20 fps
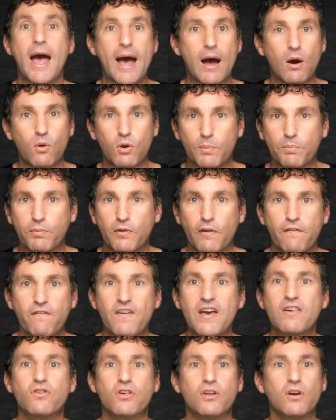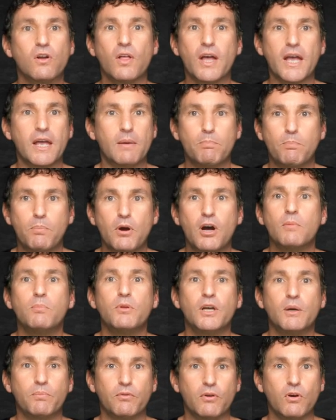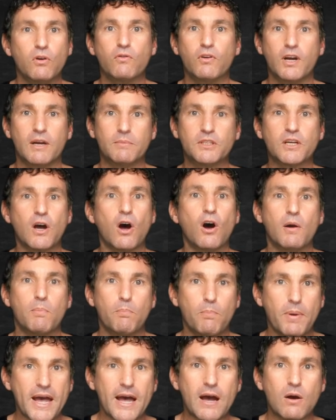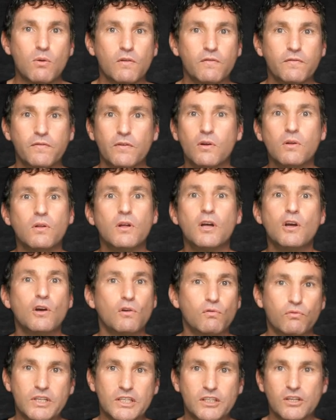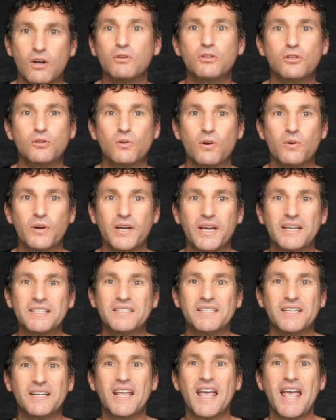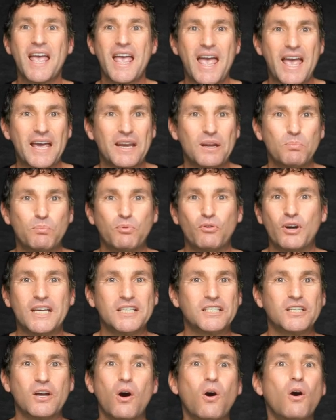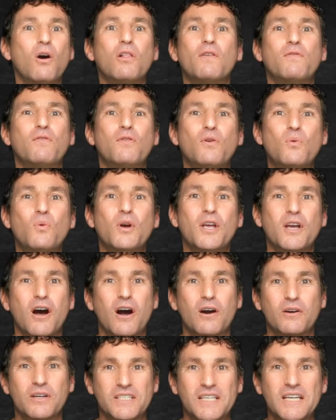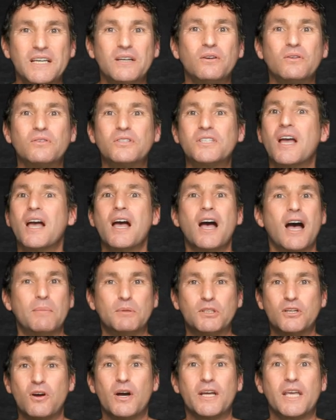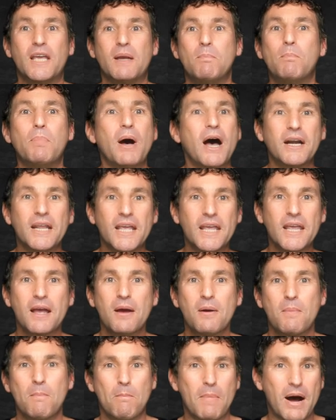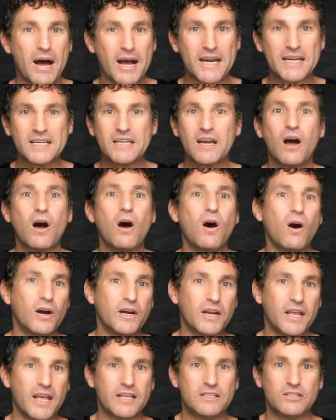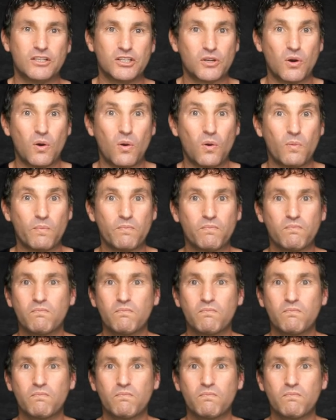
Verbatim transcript: Our professional and public programs are powerful, results oriented, and embrace all of who we are as eaters. I'm talking body, mind, heart, and soul.